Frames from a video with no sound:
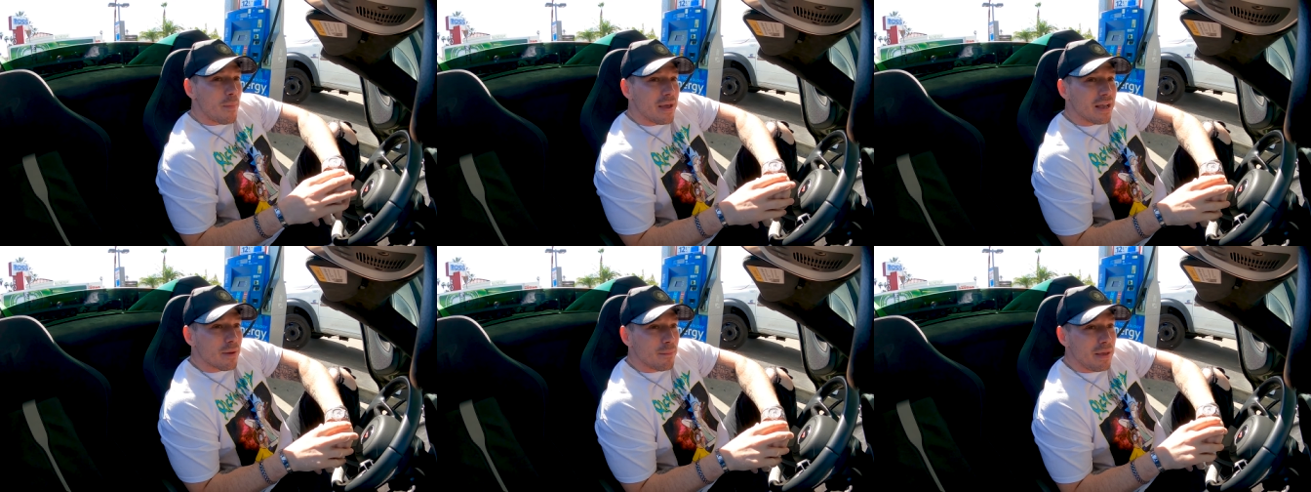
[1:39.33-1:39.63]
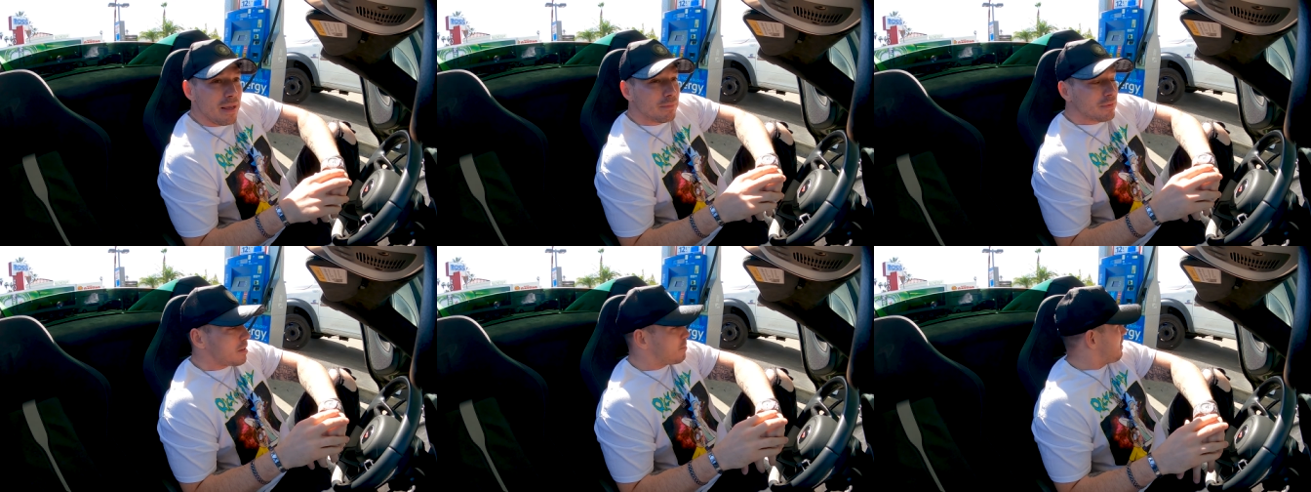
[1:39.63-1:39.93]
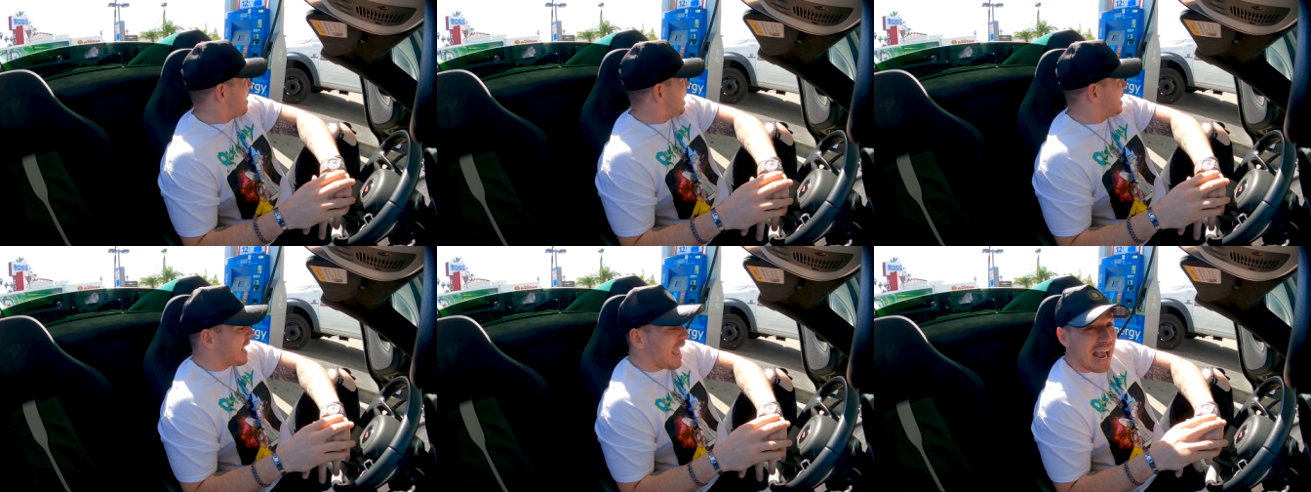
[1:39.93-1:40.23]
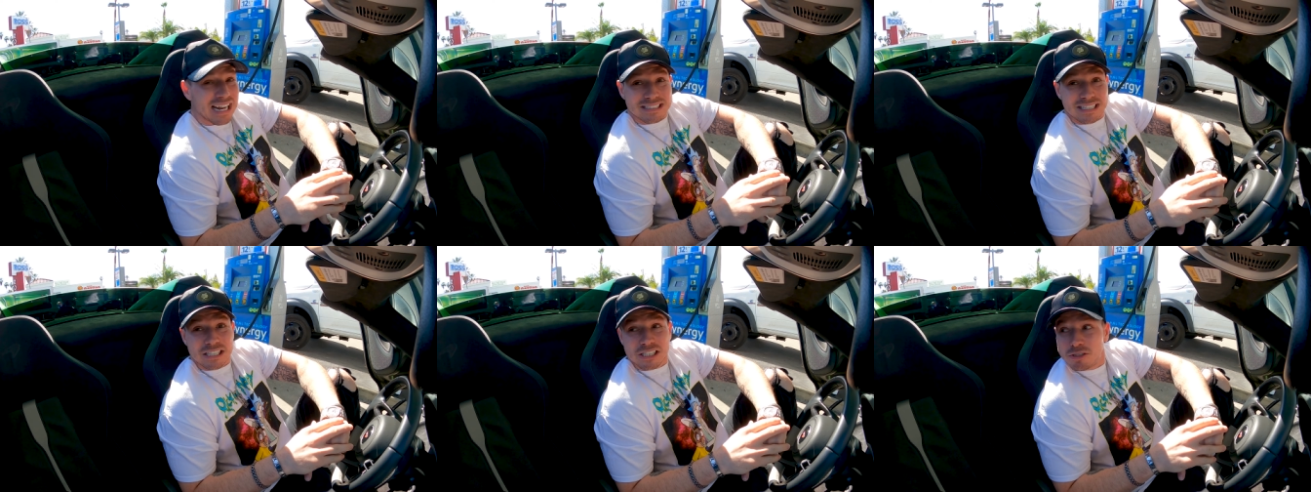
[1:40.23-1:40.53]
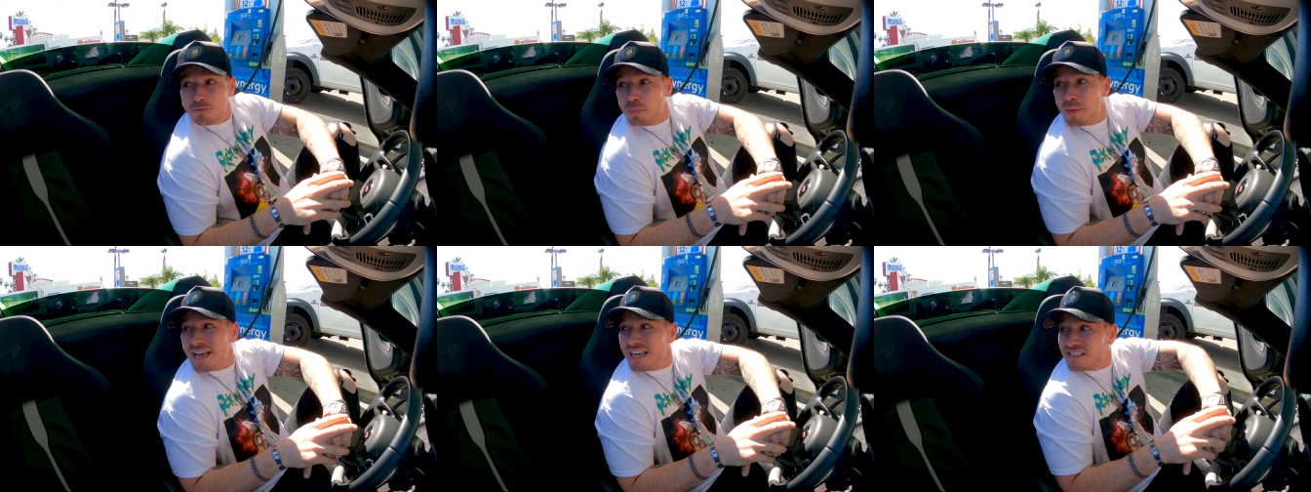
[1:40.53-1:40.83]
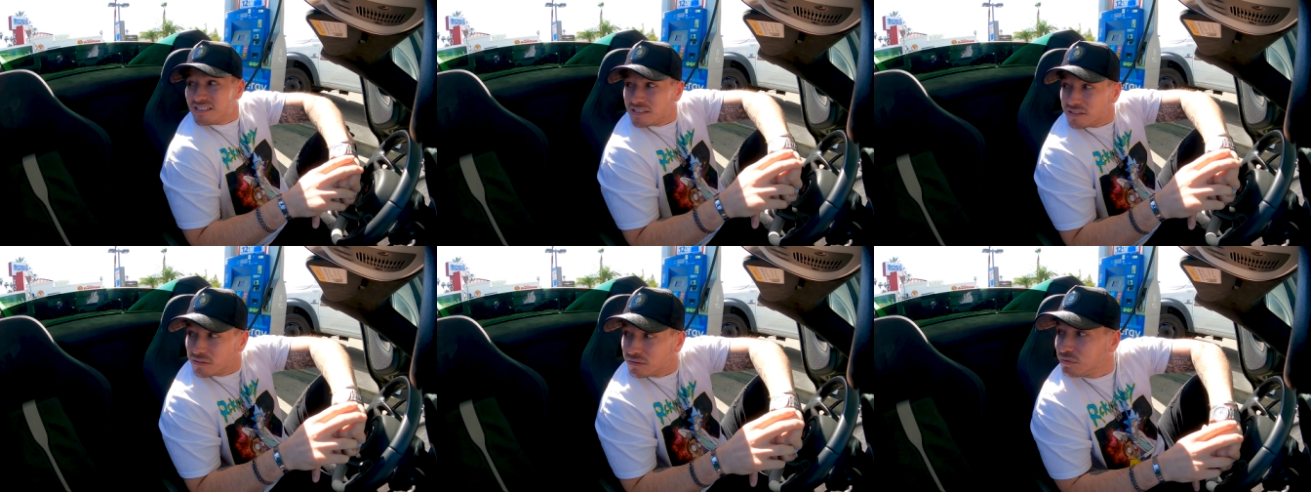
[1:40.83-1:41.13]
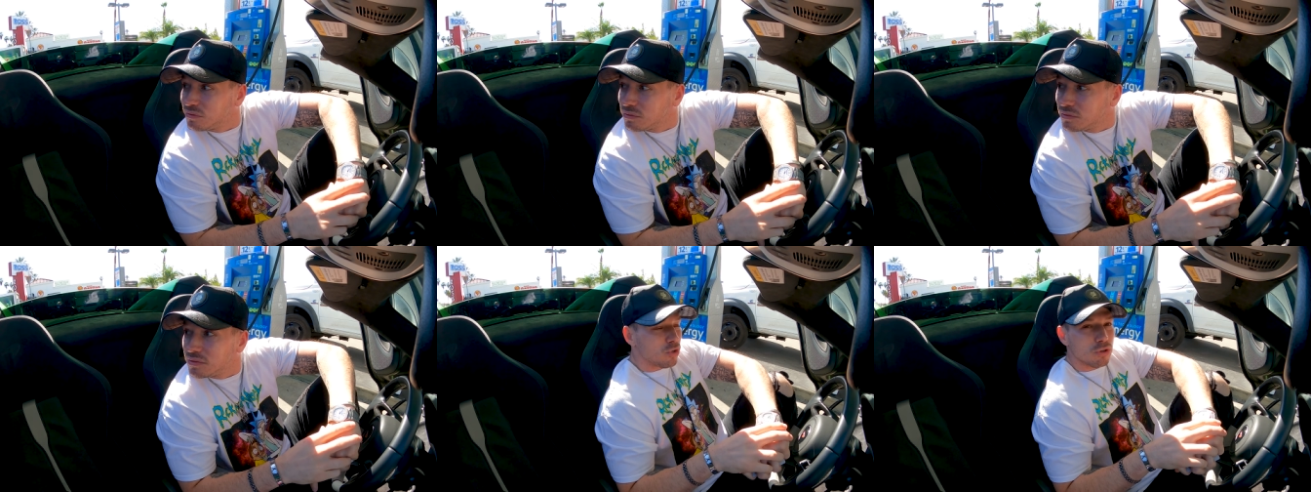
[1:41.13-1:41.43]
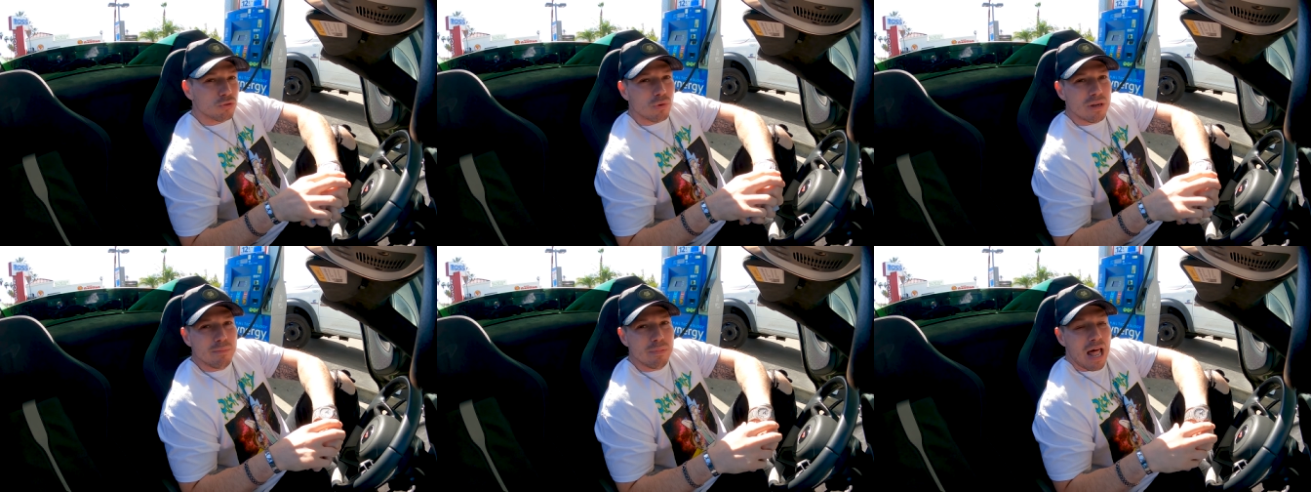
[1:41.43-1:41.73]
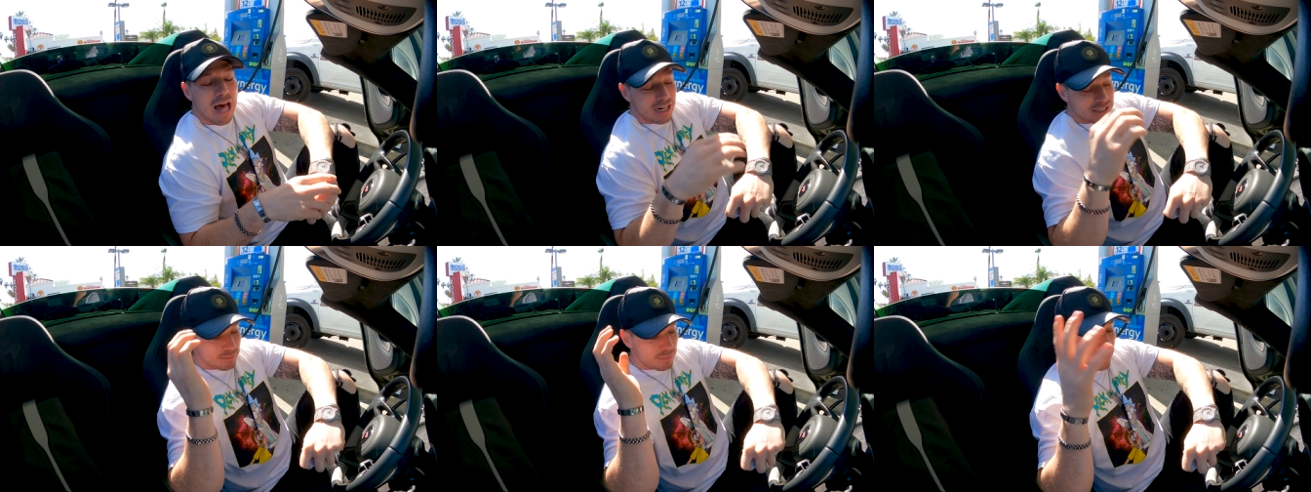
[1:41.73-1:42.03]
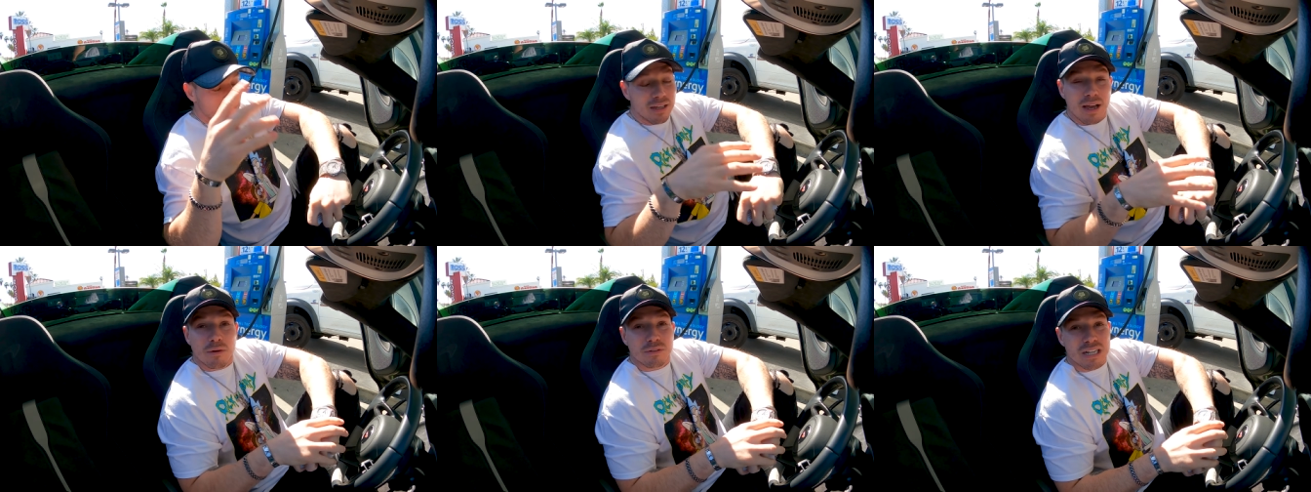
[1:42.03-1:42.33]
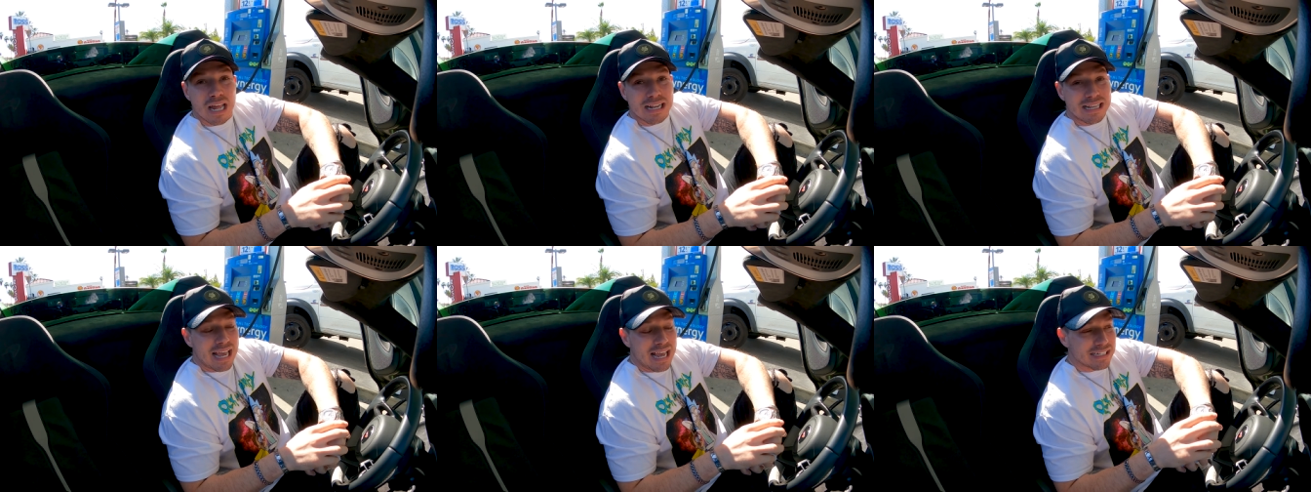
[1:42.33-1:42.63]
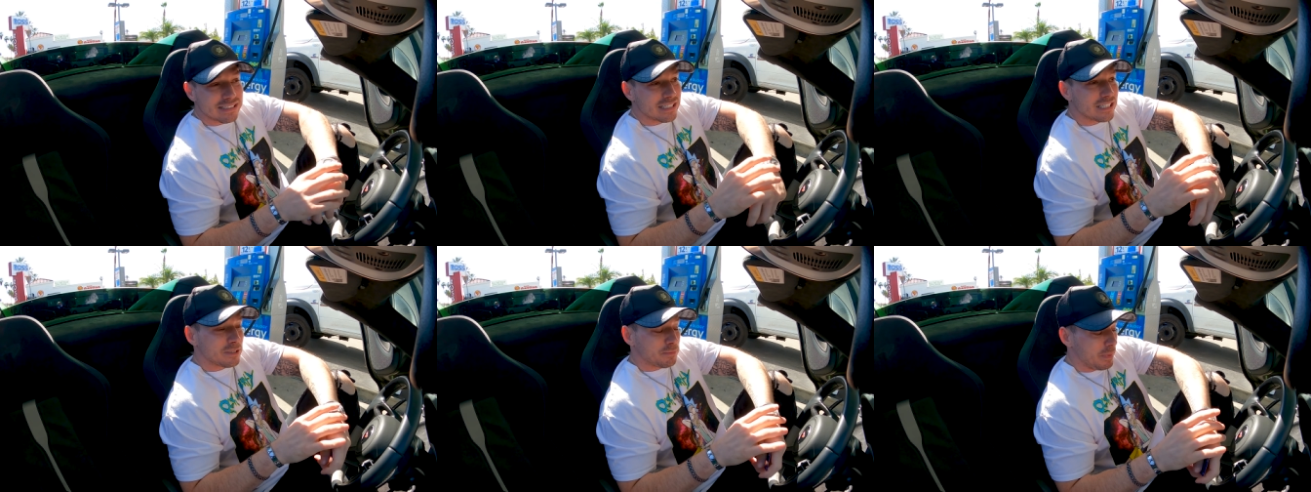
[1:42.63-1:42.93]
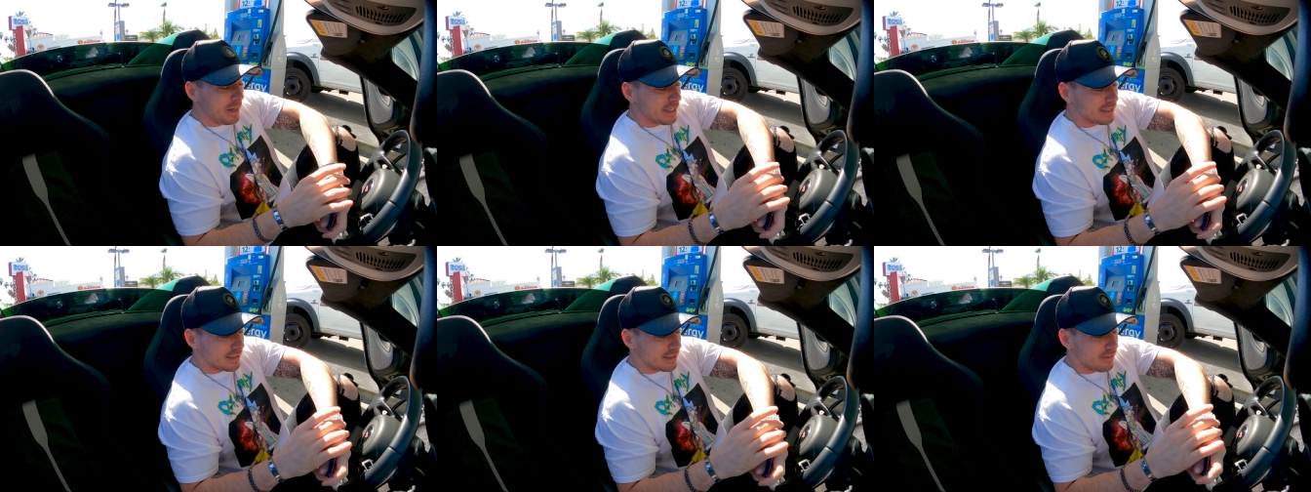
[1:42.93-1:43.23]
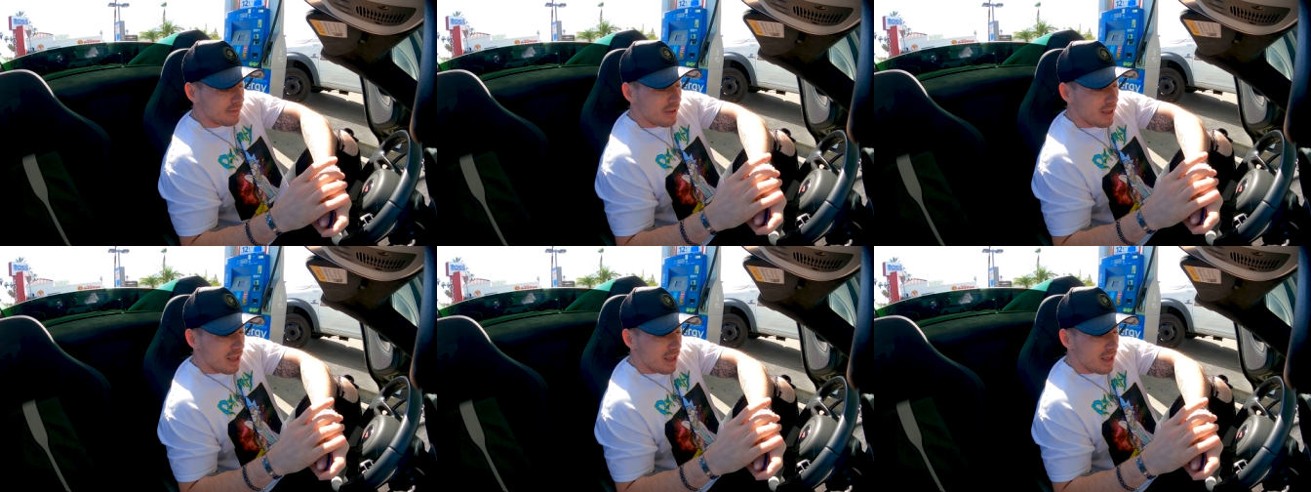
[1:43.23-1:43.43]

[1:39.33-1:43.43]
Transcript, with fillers: I'm gonna make a meme thing. Man, gas expensive. Damn, I drove three son. blocks, man. I was like, gas expensive.